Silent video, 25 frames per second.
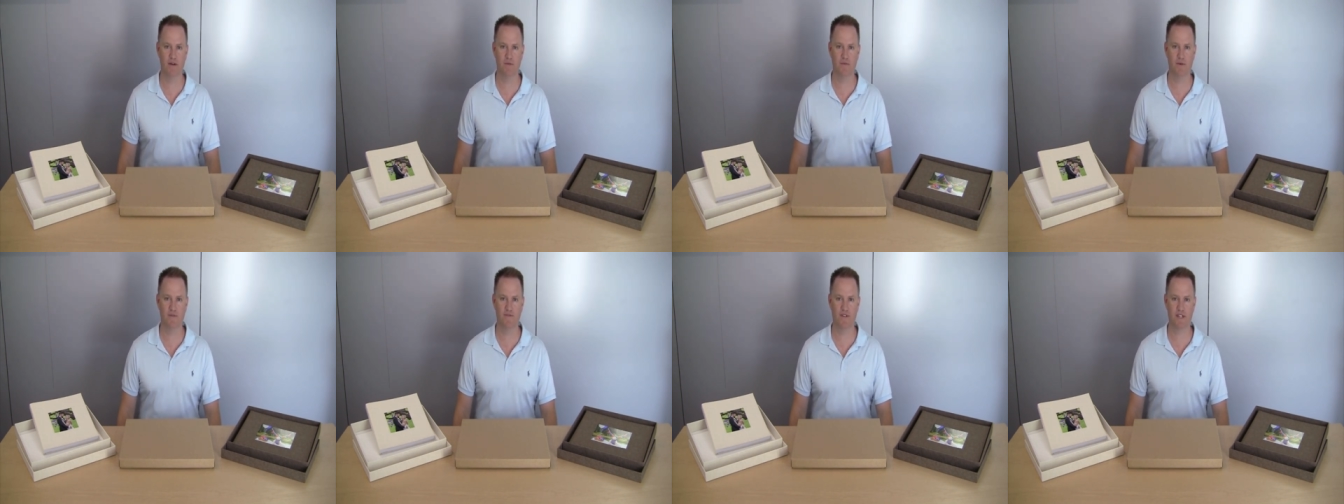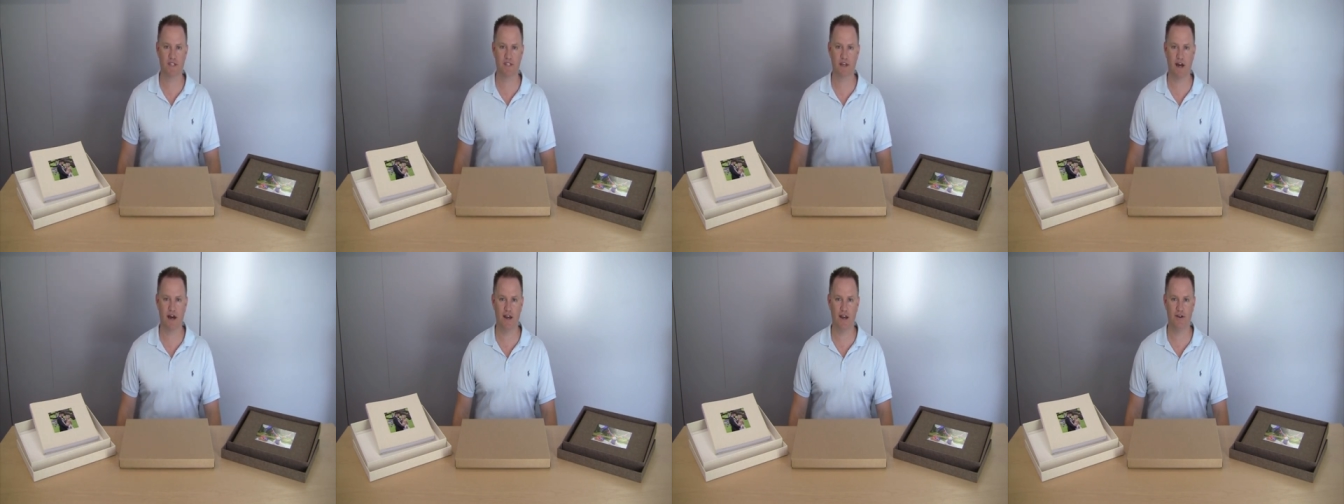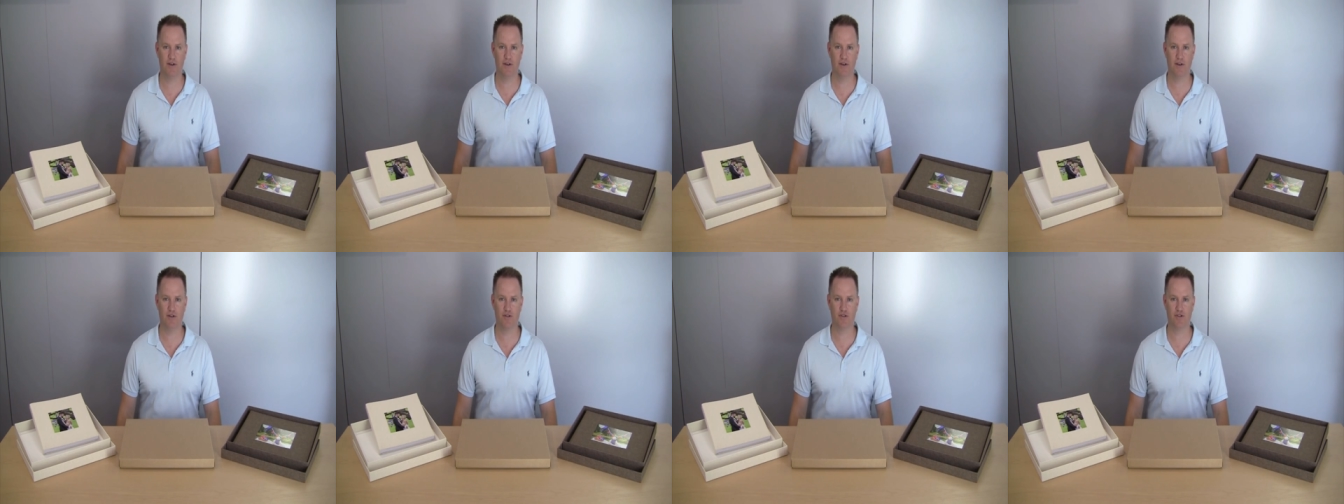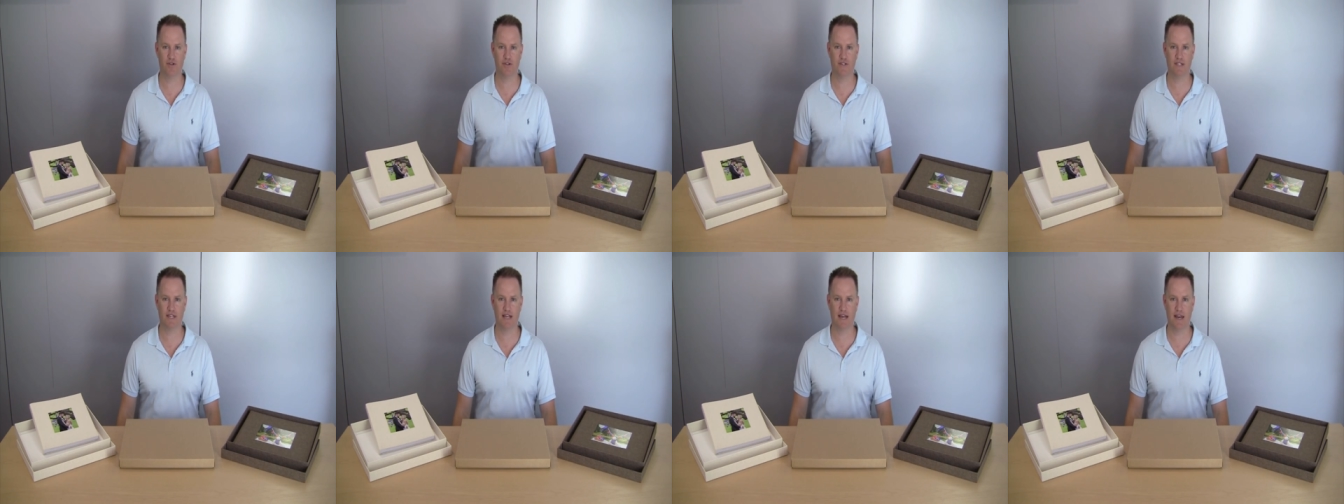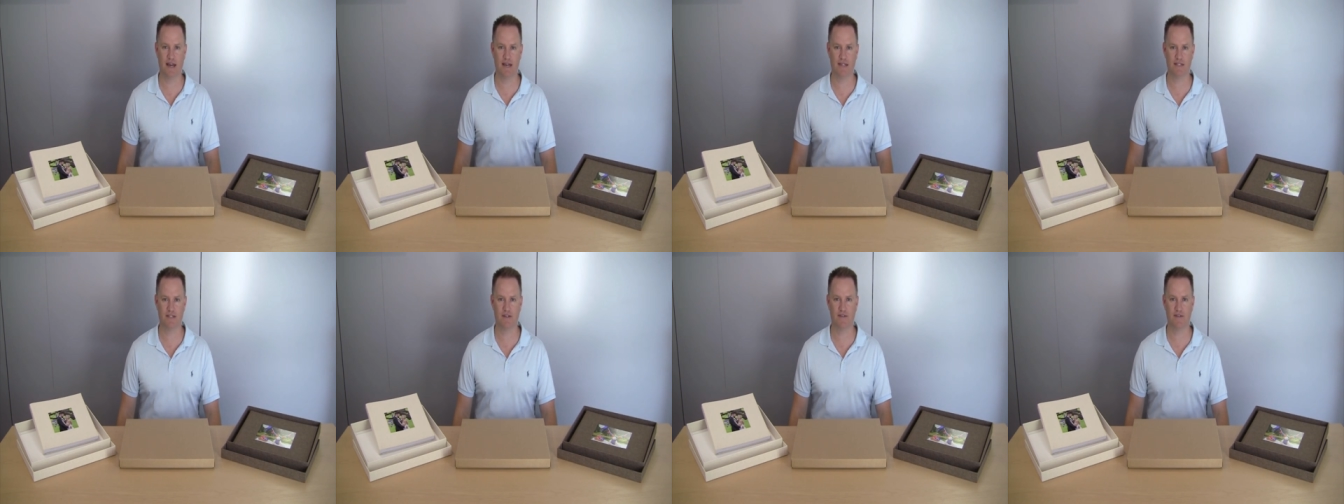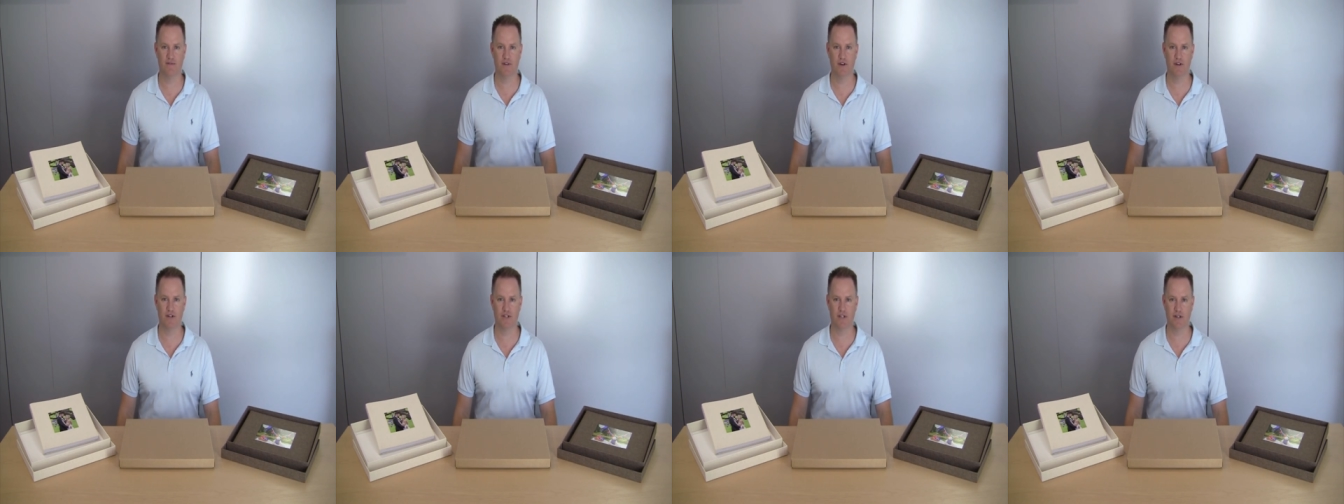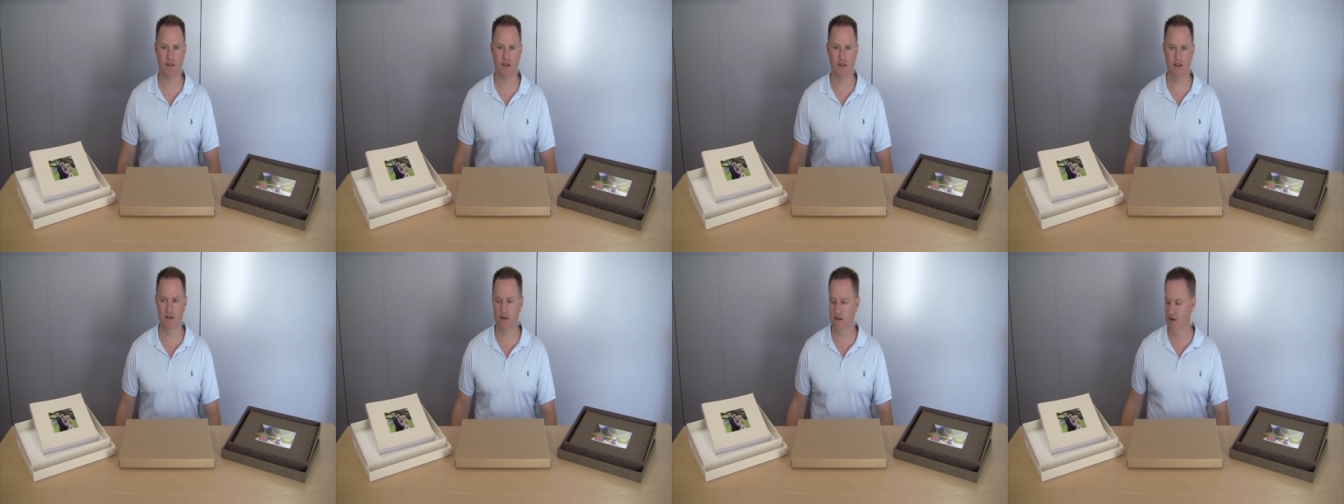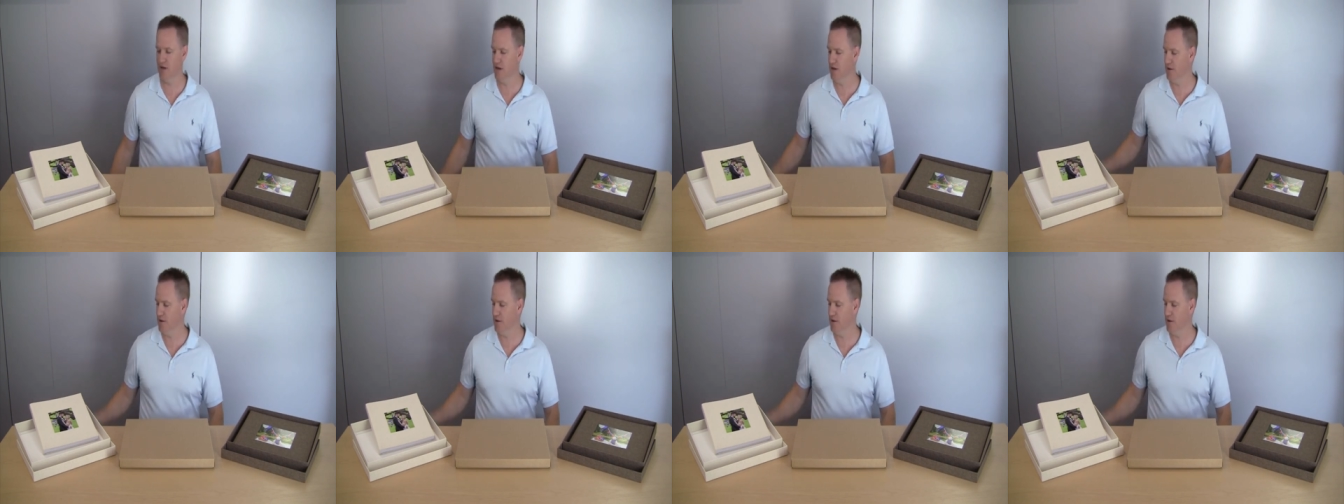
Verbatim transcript: we've decided to introduce a luster version,